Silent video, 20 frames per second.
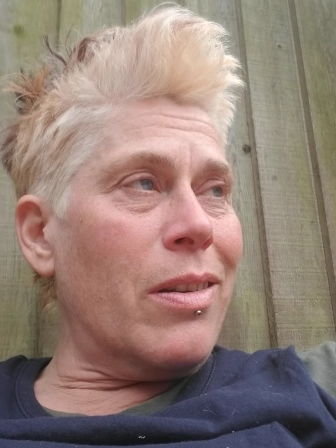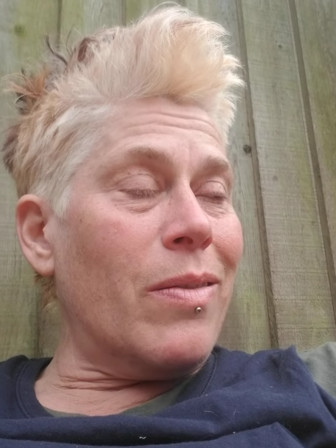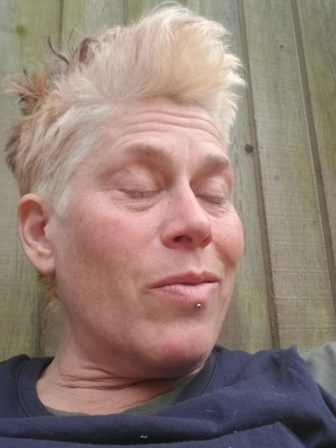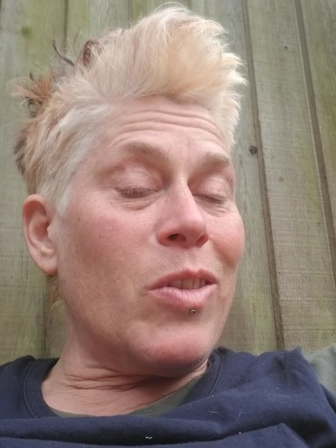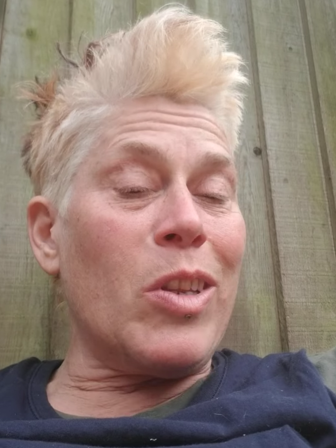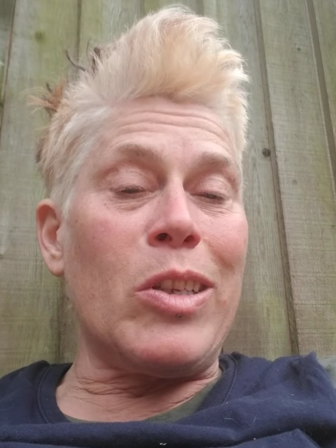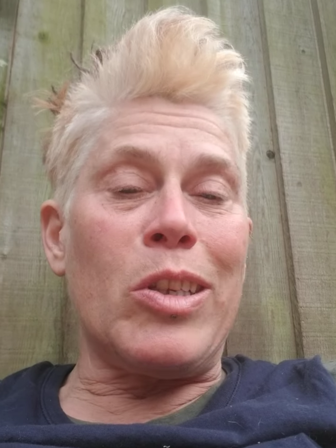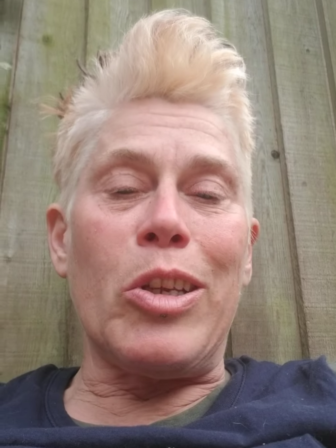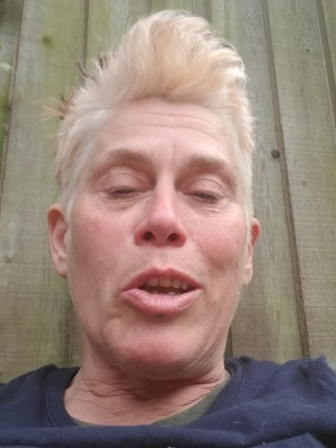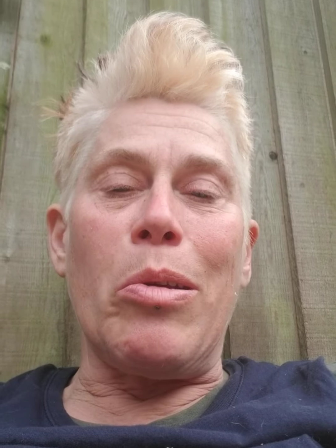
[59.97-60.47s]

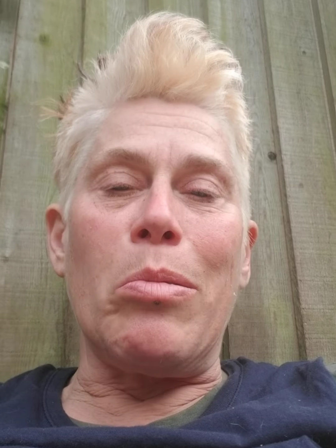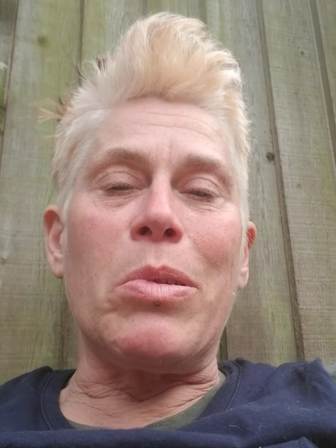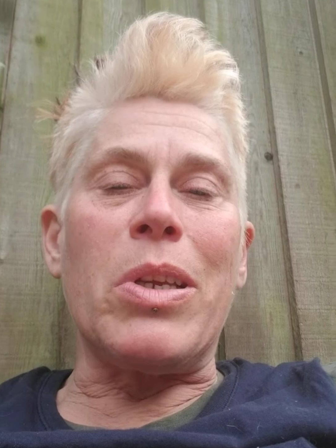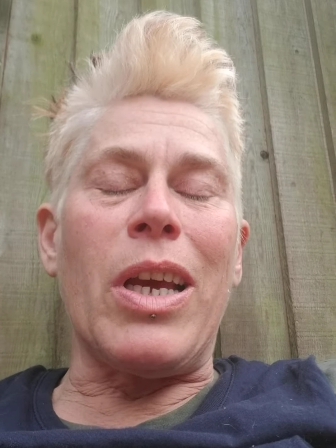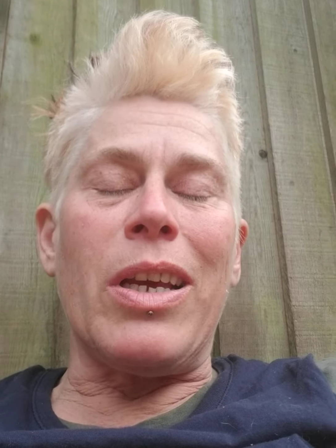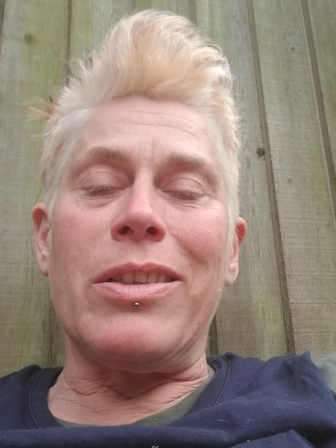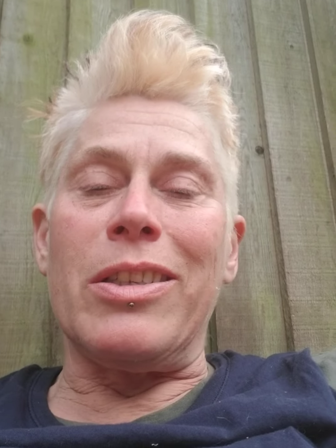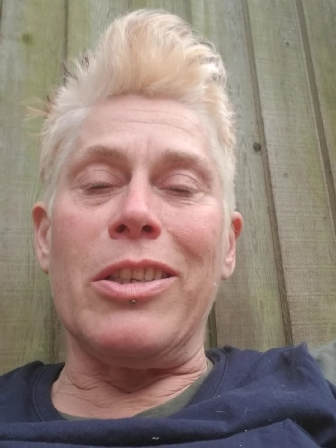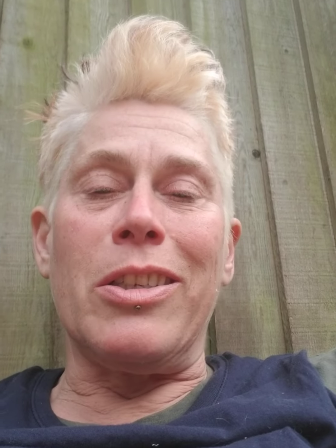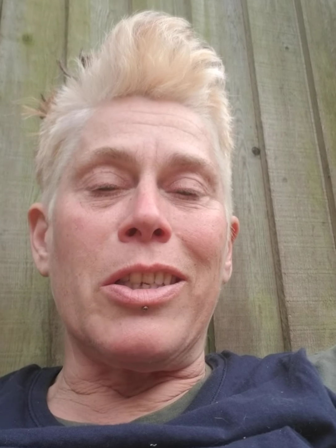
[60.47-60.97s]
The soup
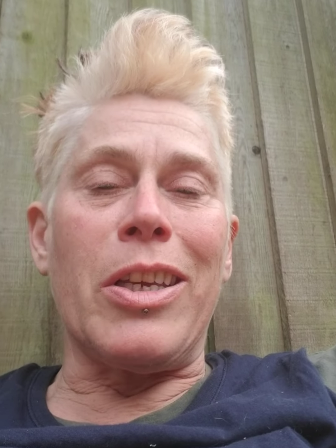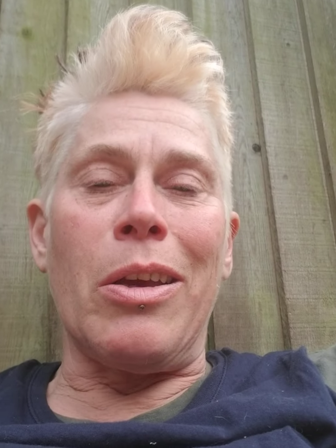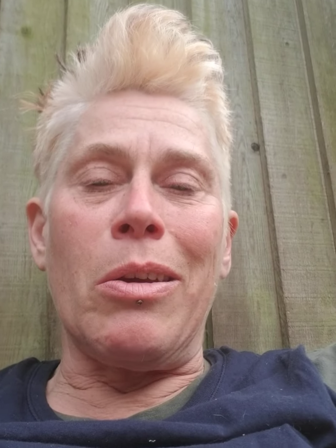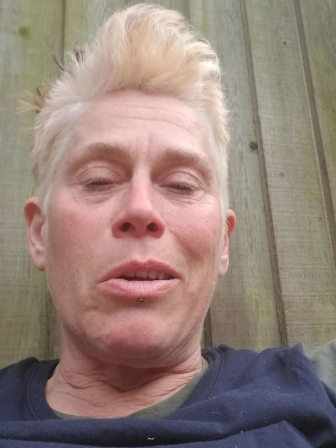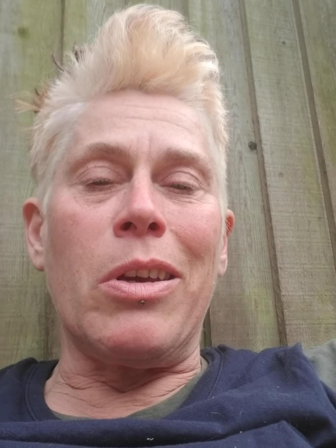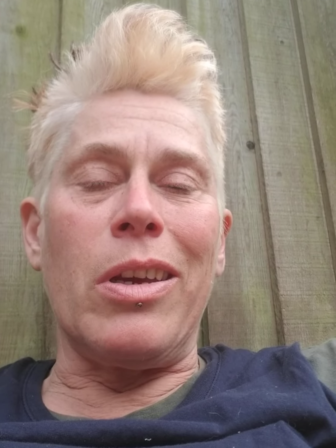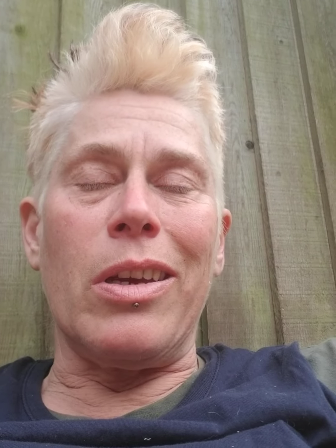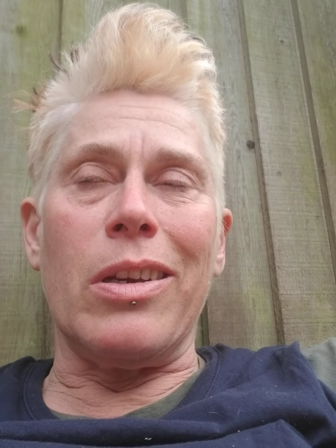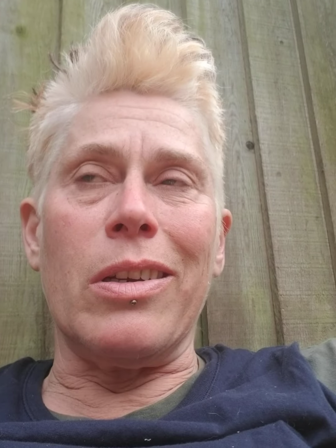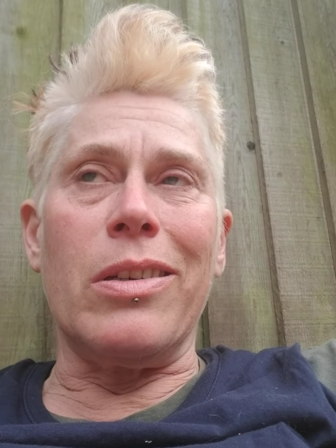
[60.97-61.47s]
tasted so
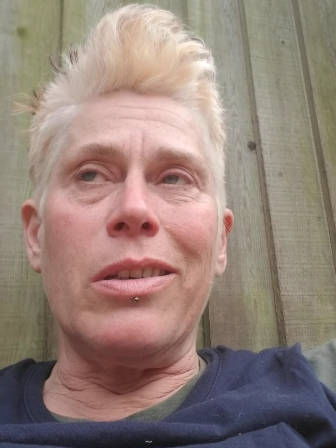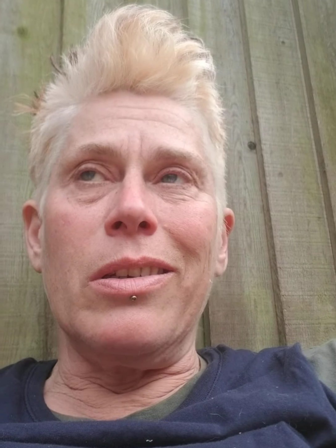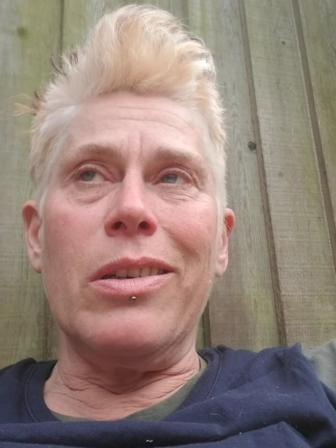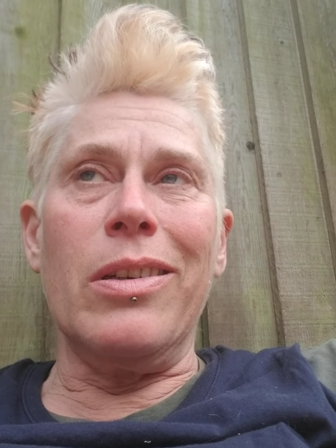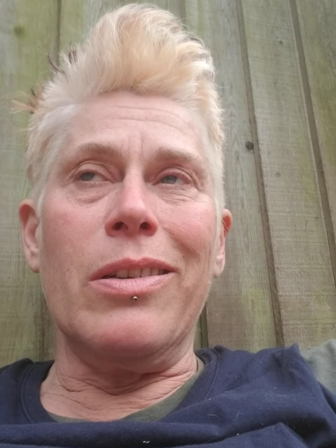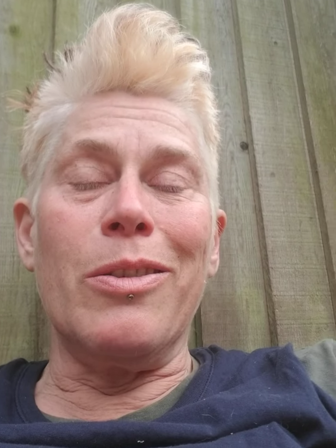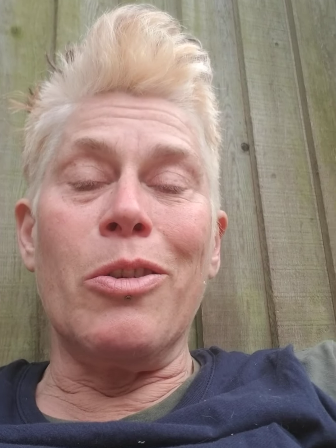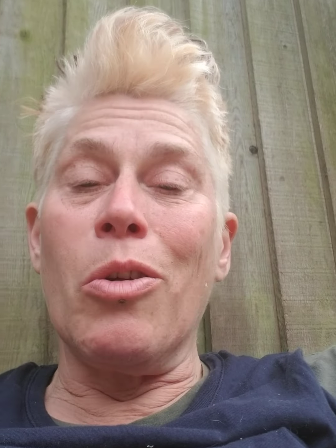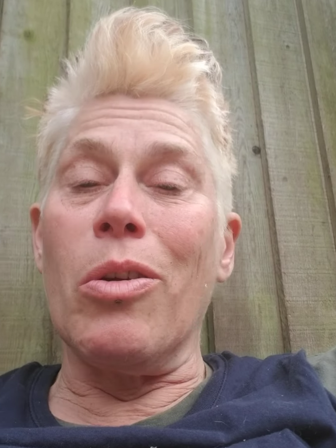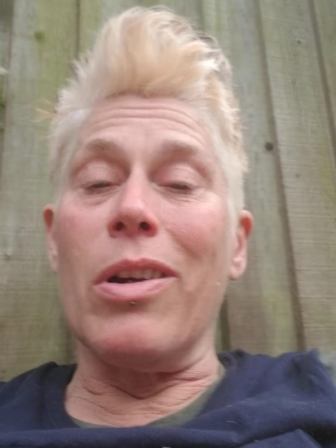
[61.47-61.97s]
good.
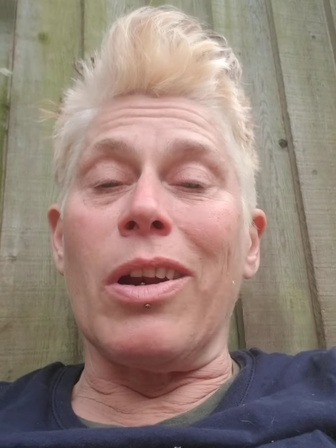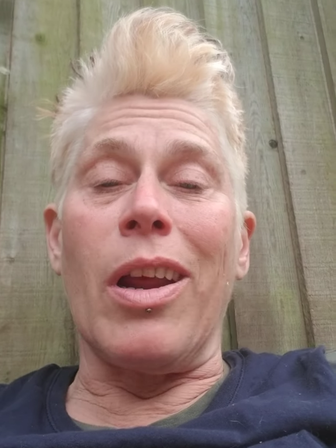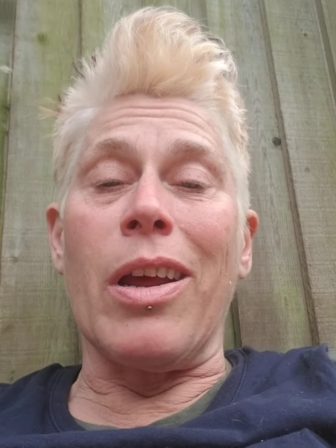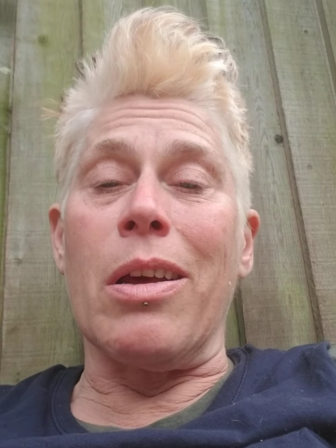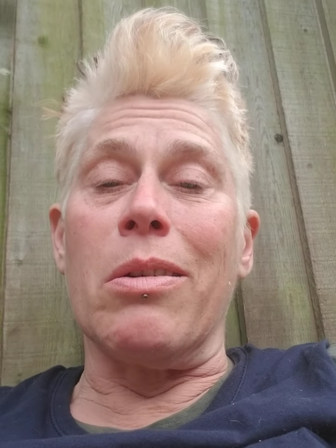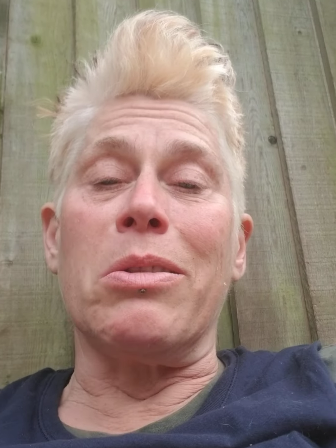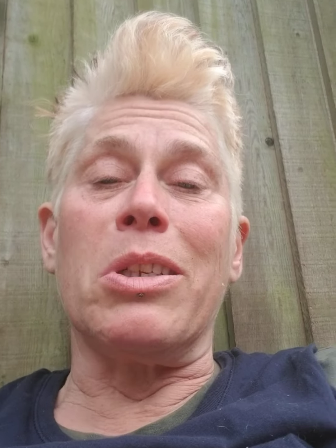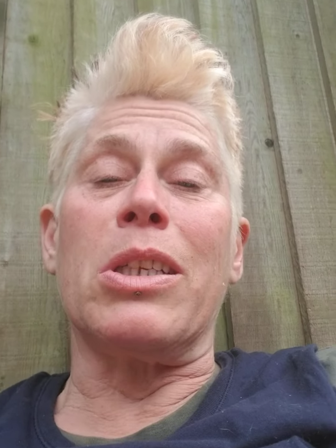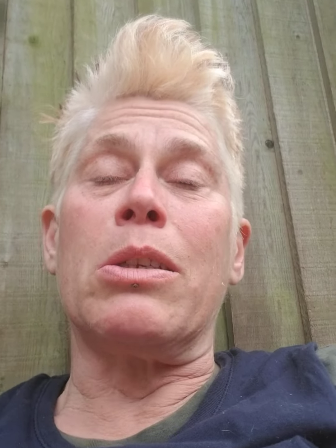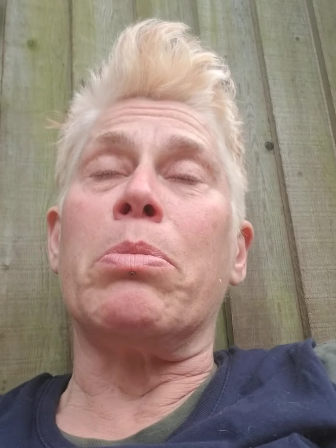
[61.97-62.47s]
Not like
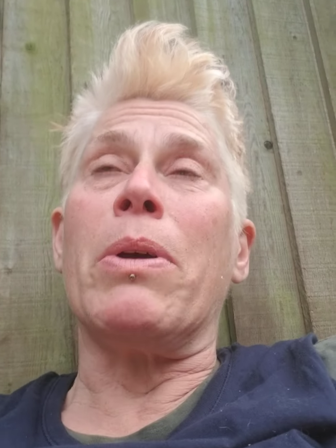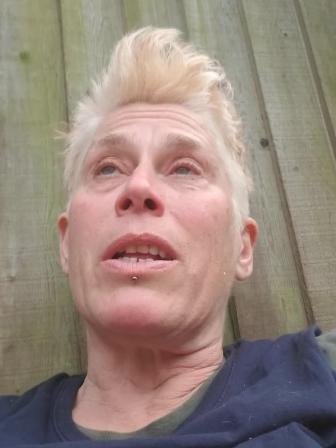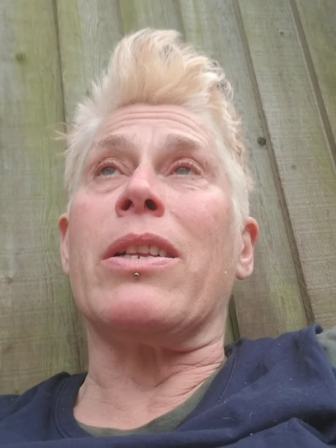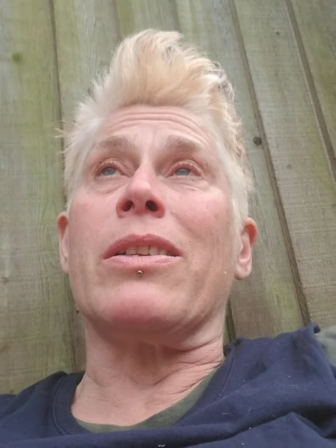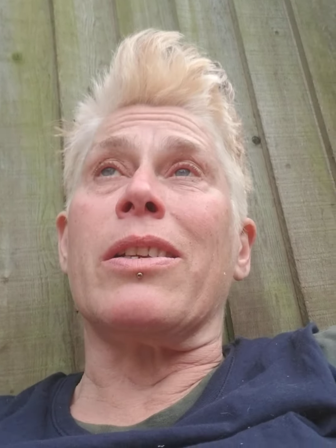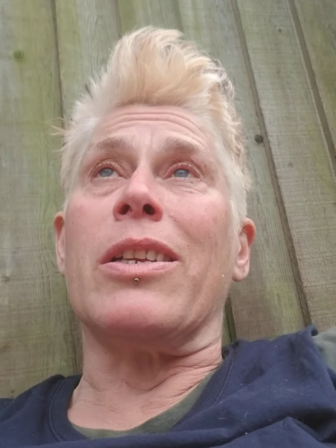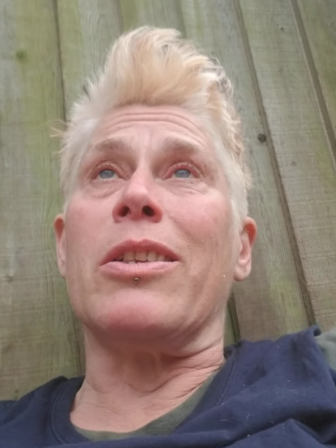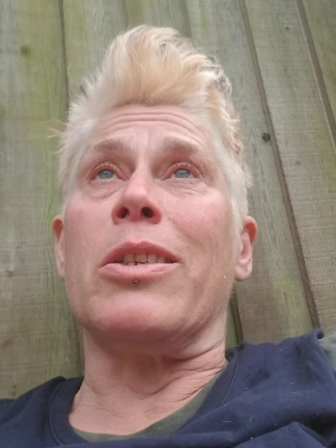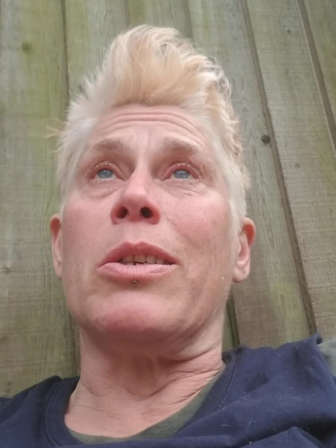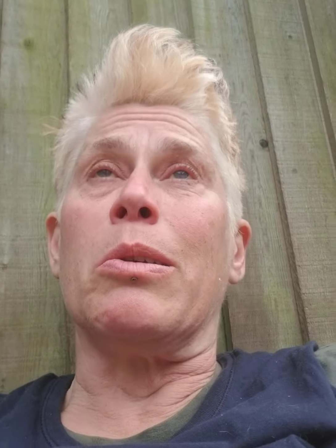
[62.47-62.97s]
I was
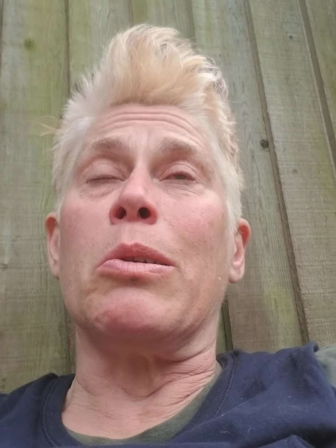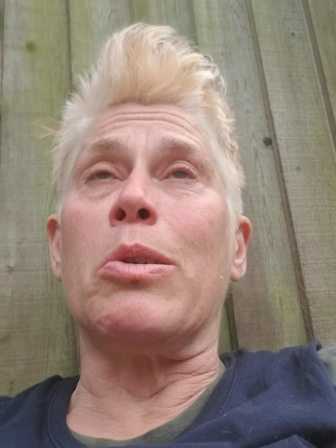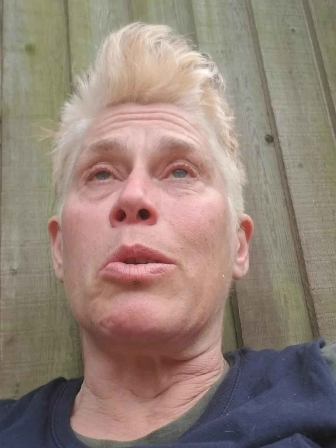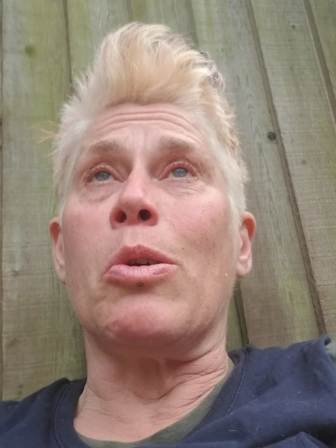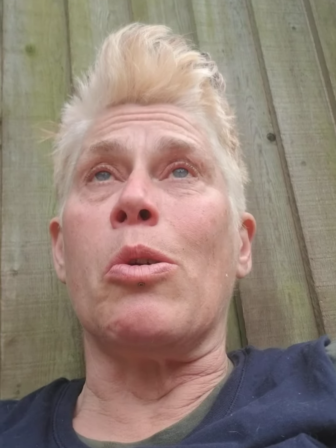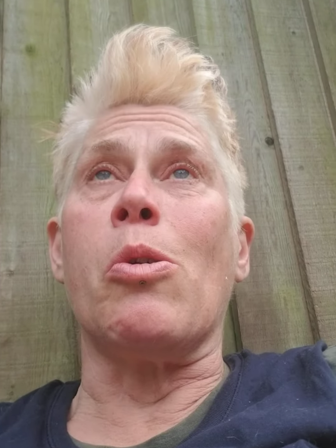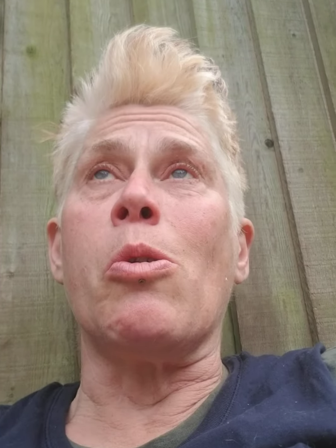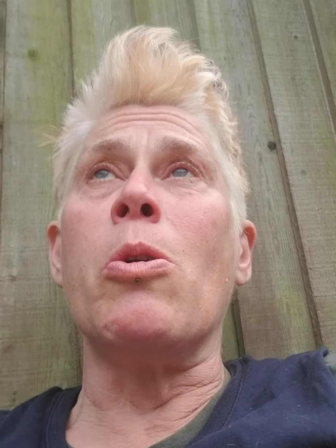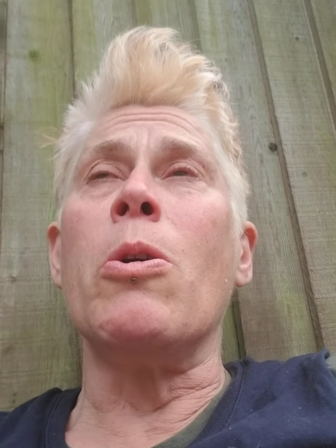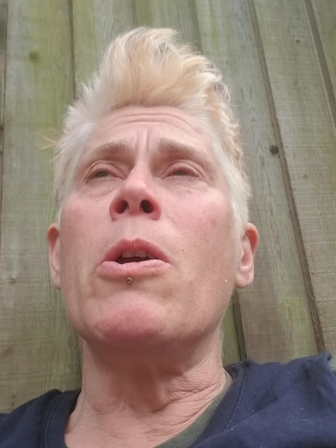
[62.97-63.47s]
expecting it to at
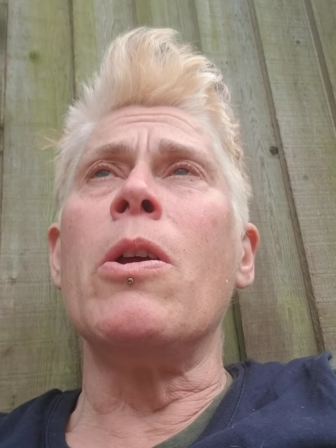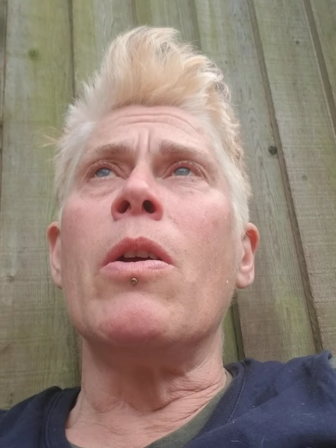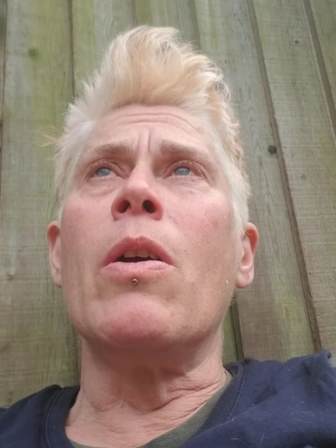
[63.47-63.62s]
all.